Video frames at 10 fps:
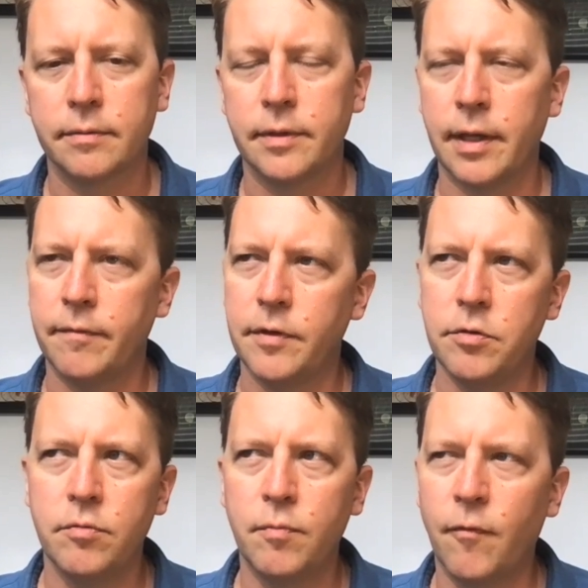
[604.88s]
if
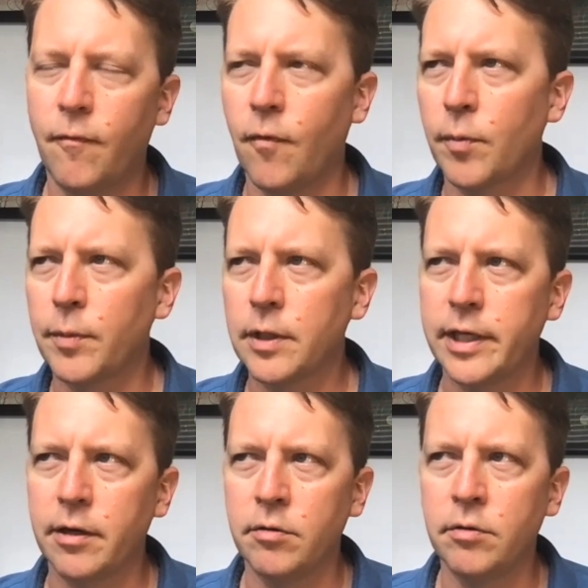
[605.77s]
you
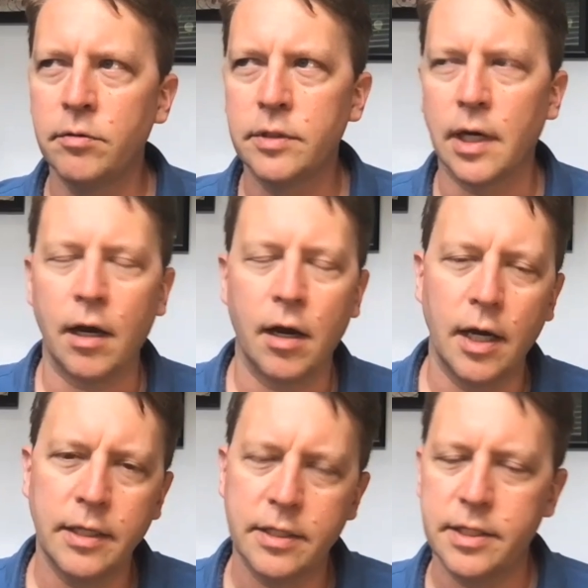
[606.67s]
formerly owned a
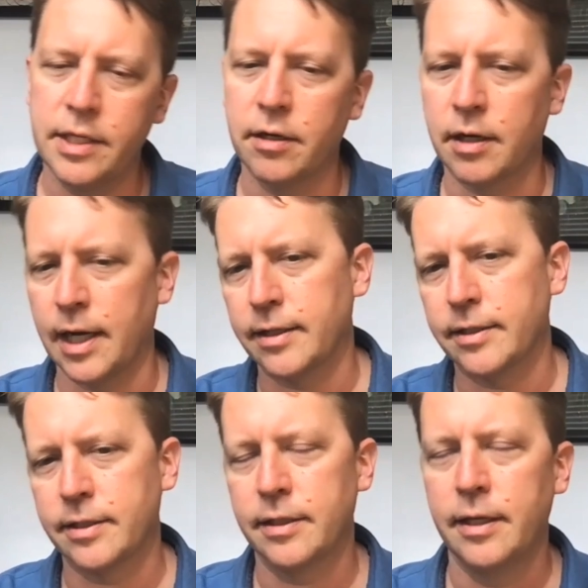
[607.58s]
Honda
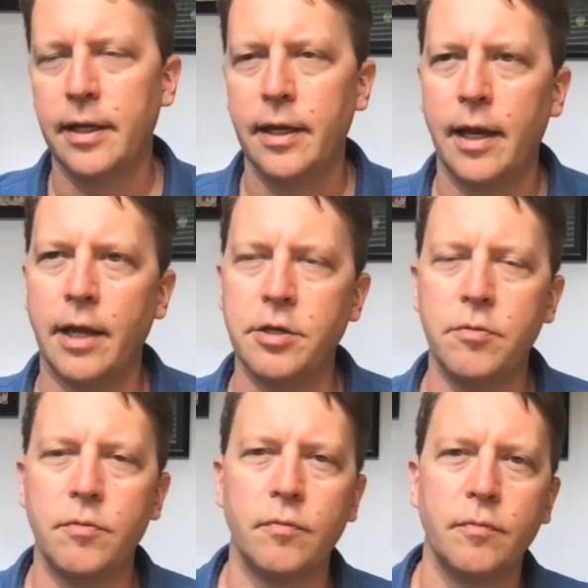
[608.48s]
CRX and
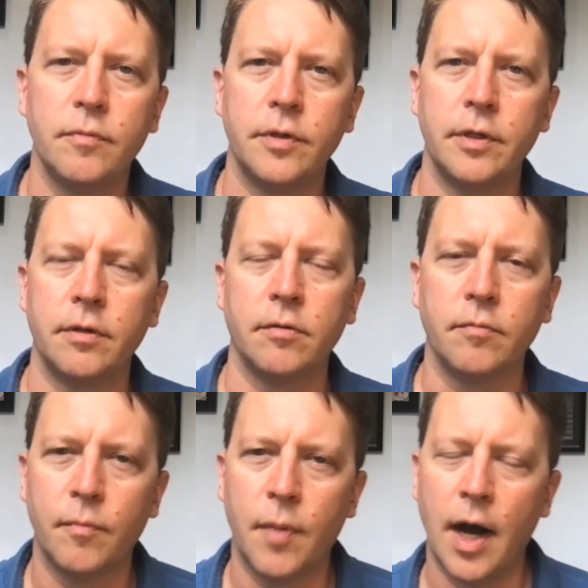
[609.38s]
you
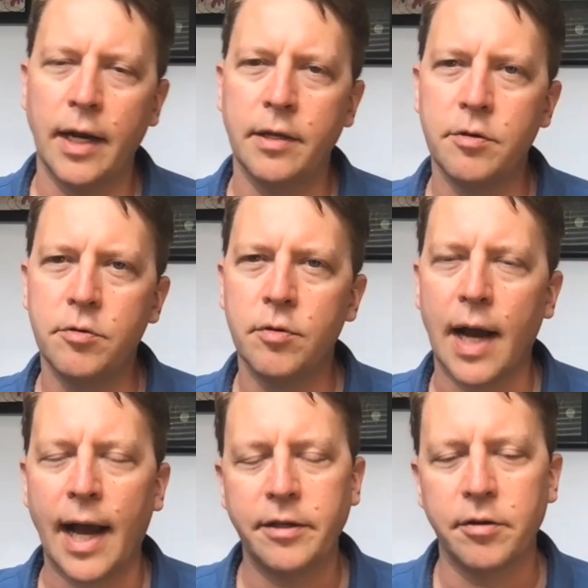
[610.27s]
bought a new
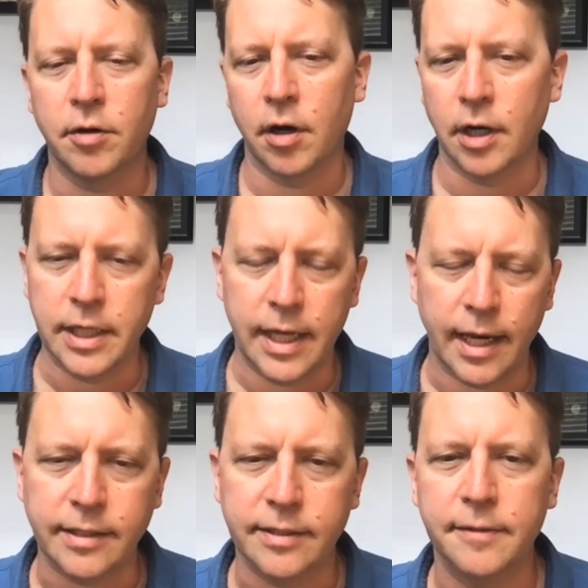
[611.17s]
Acura
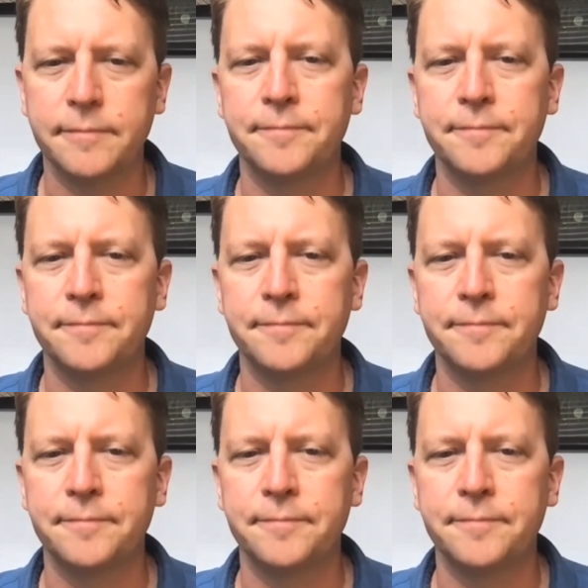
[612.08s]
RDX,